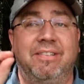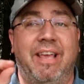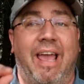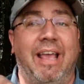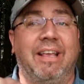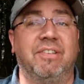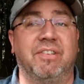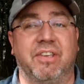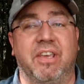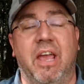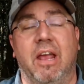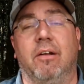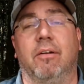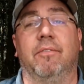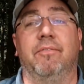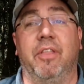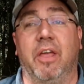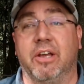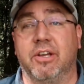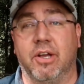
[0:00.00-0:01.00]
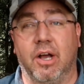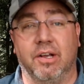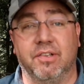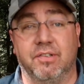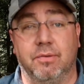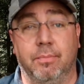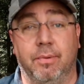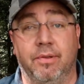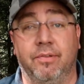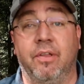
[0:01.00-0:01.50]
takes care of their
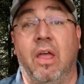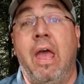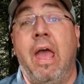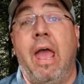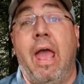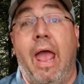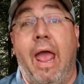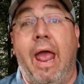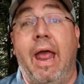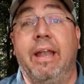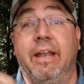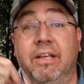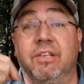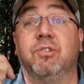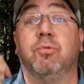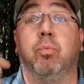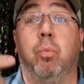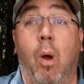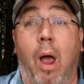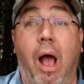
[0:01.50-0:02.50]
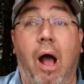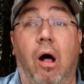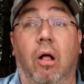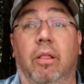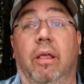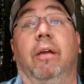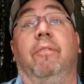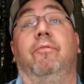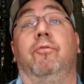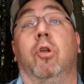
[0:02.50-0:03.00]
customers, and as
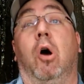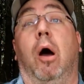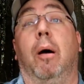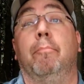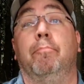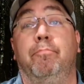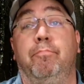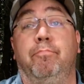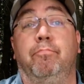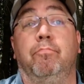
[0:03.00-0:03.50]
well, if not